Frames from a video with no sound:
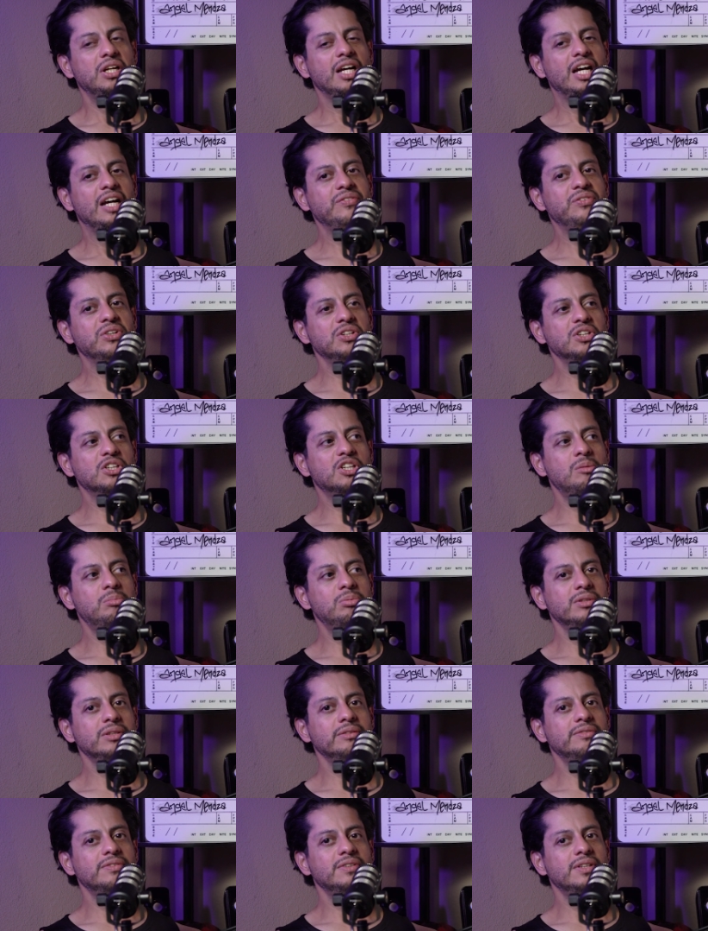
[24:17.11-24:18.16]
I've done a
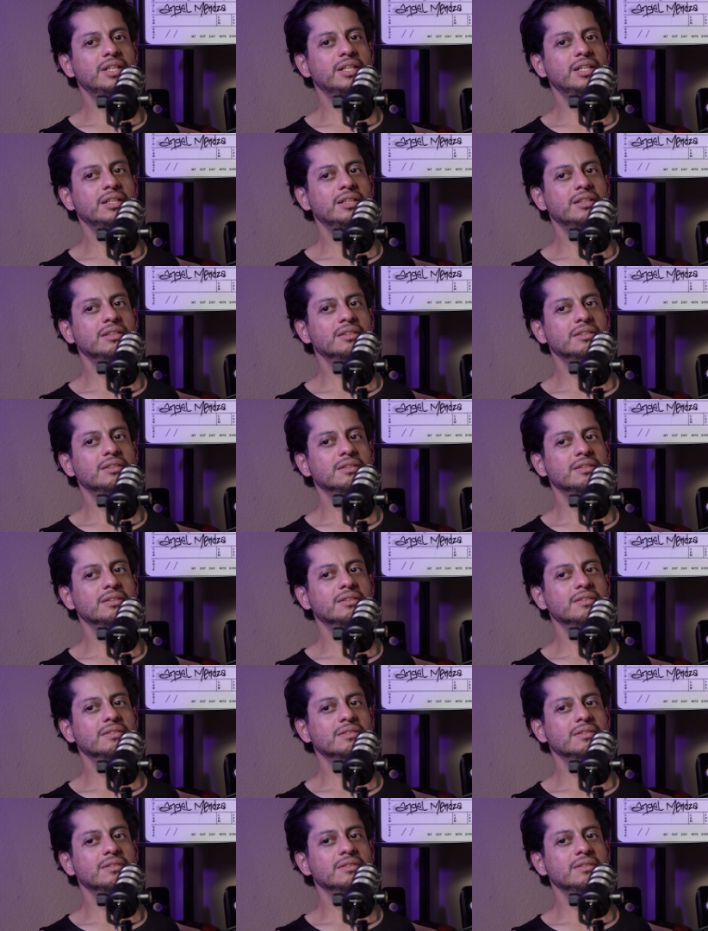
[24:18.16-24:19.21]
couple of
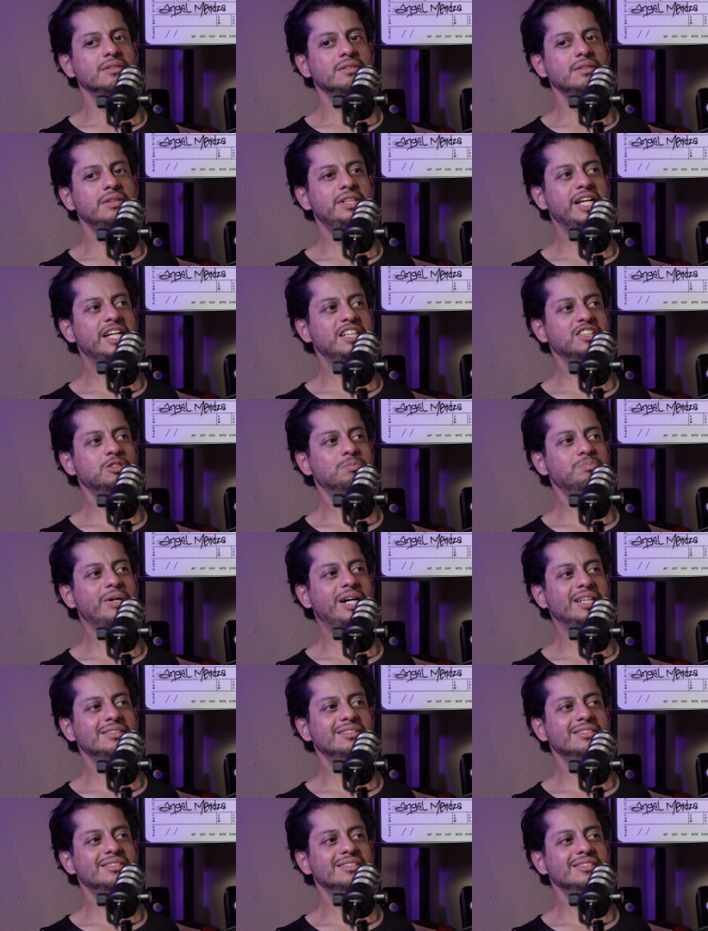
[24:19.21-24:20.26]
guest
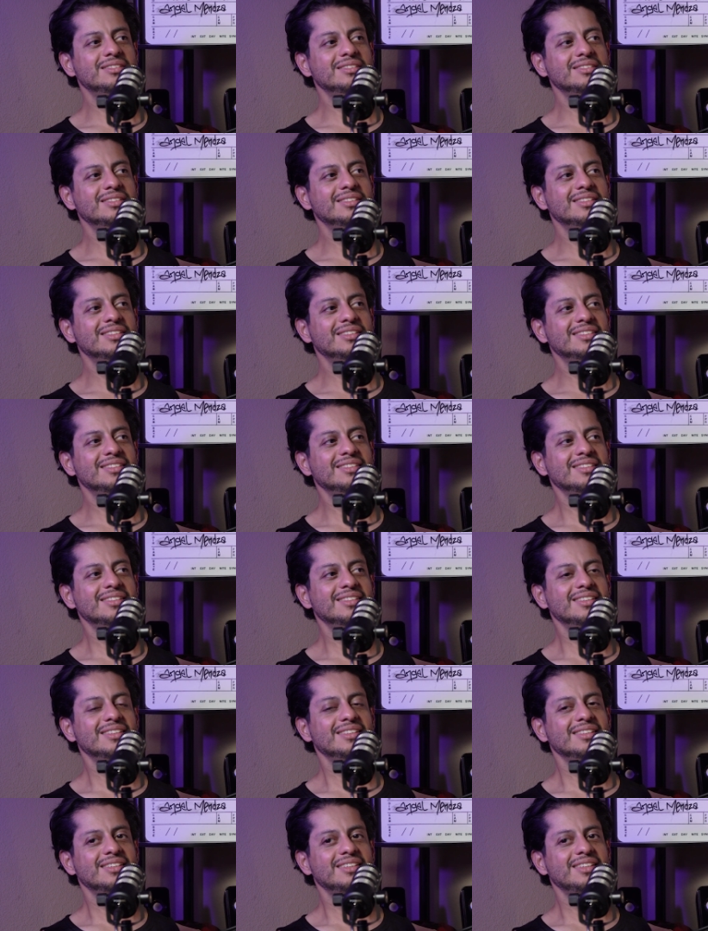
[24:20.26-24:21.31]
spots
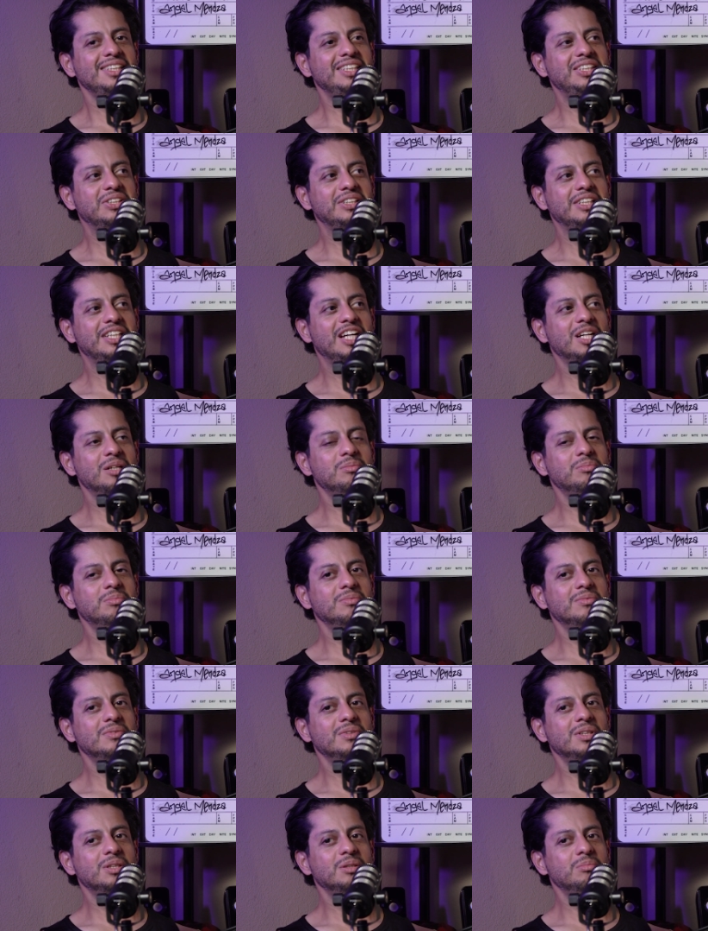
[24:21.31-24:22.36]
here and there,
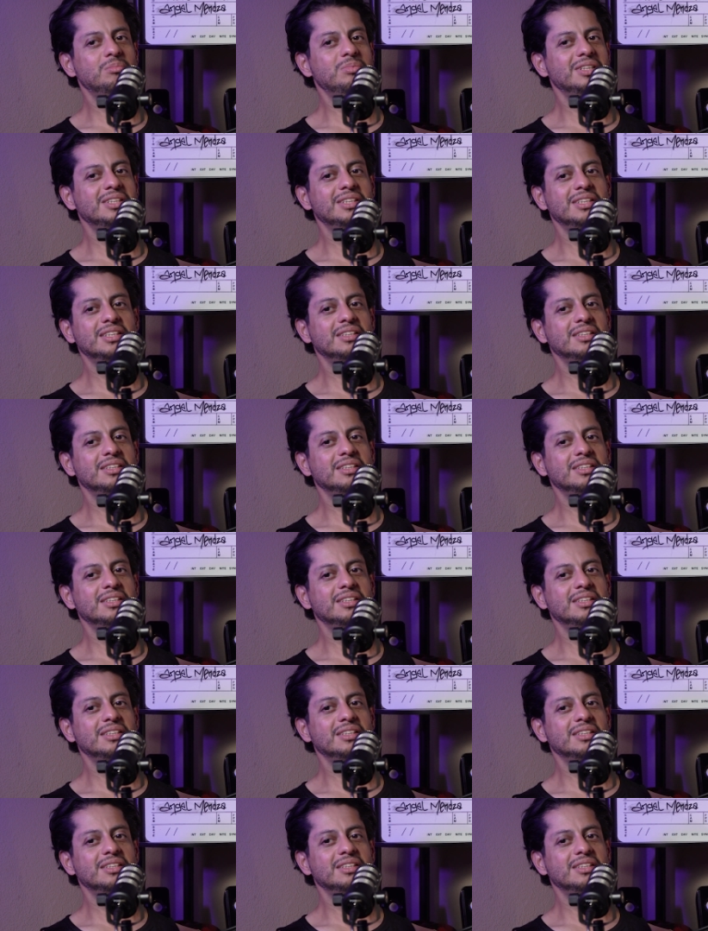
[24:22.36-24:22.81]
but